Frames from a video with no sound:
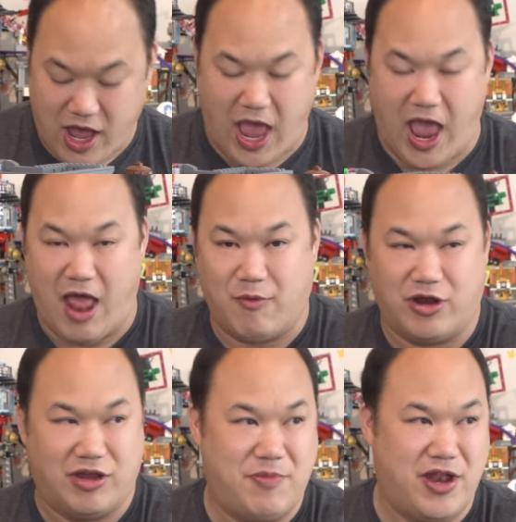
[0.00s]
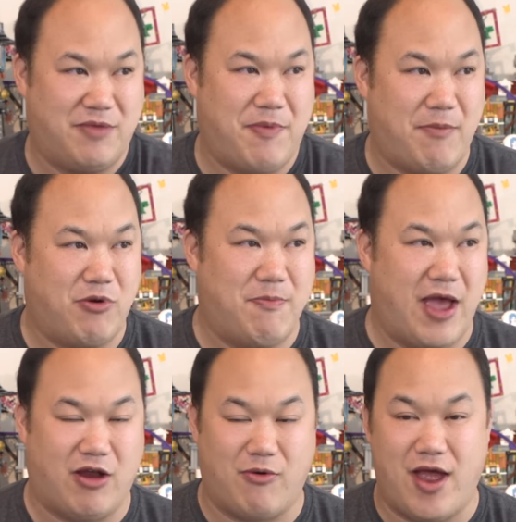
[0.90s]
And we're gonna spin this bad boy
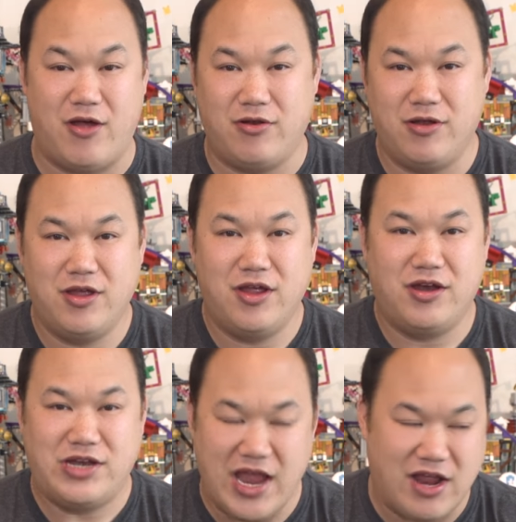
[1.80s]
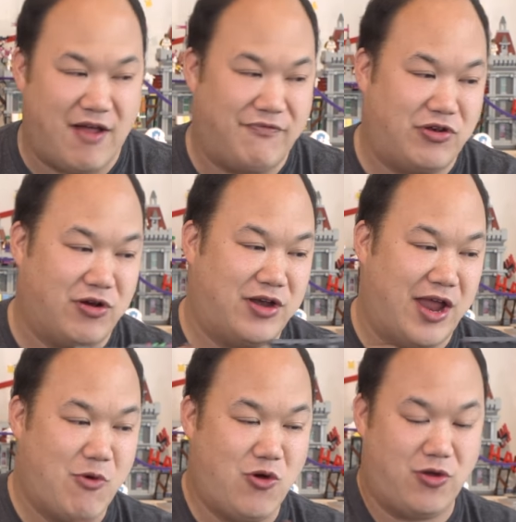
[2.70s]
back around, take it off the
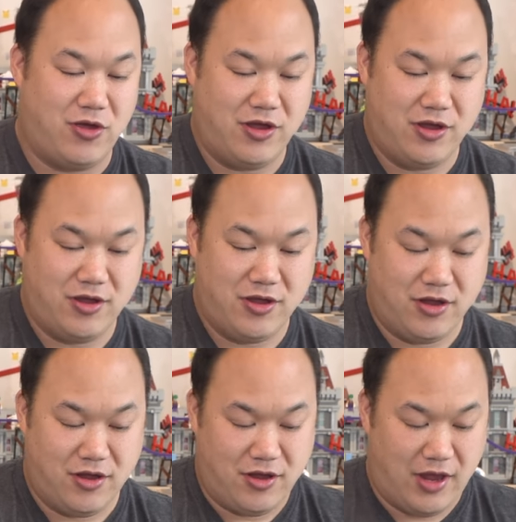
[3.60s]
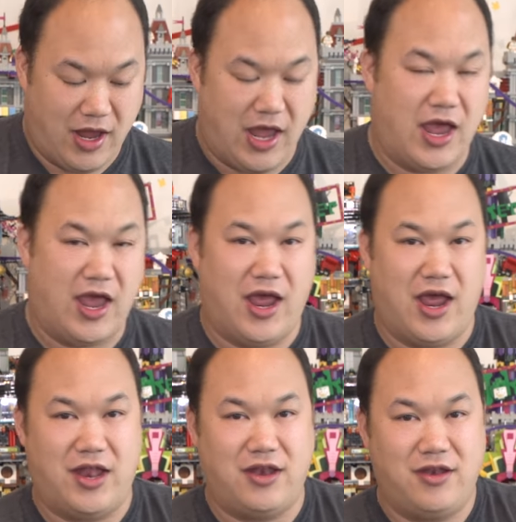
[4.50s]
turntable,
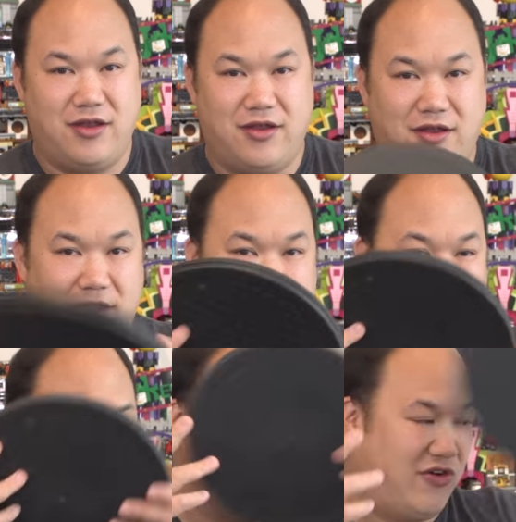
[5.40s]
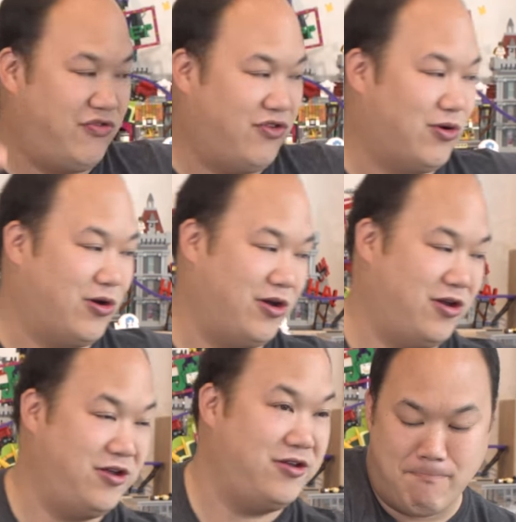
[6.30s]
and see the first floor.
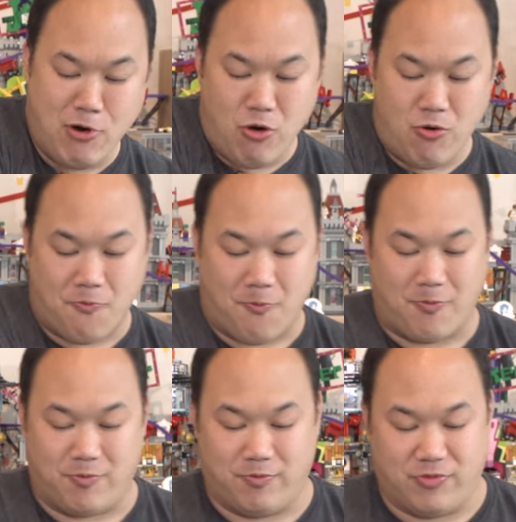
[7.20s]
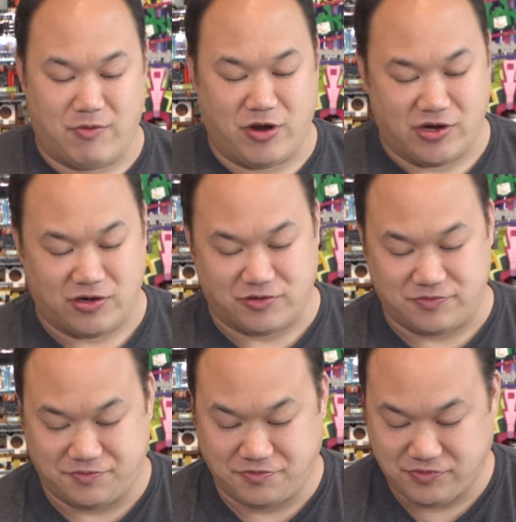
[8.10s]
Boom, there we go.
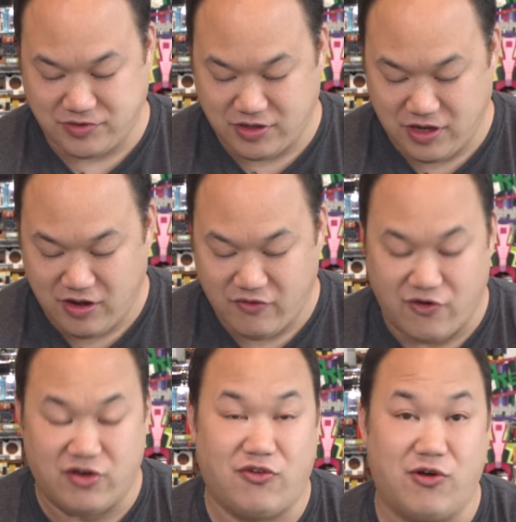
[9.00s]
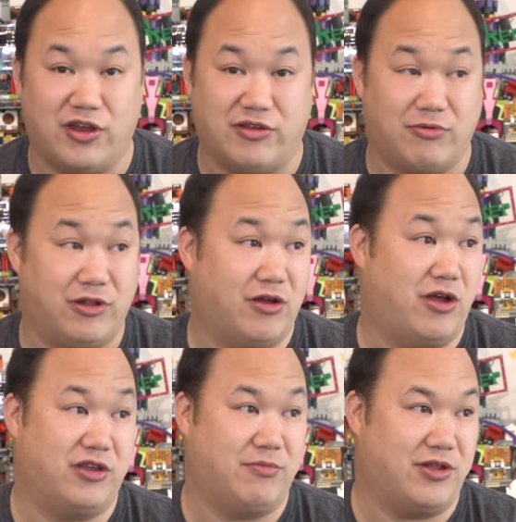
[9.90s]
First floor is really
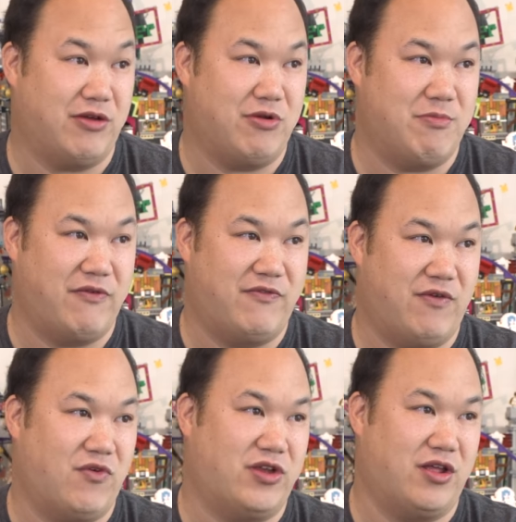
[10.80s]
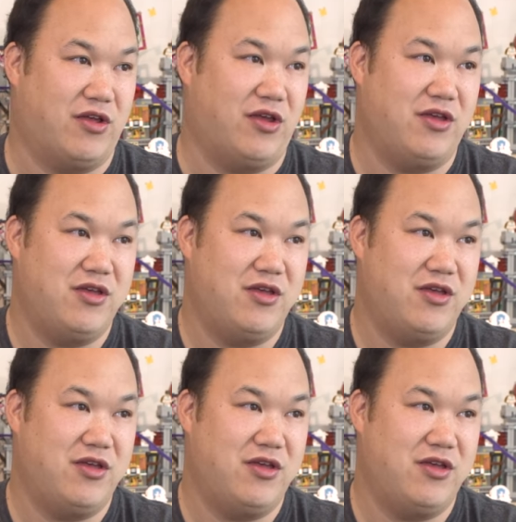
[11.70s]
awesome. It's like one of my favorites, I think.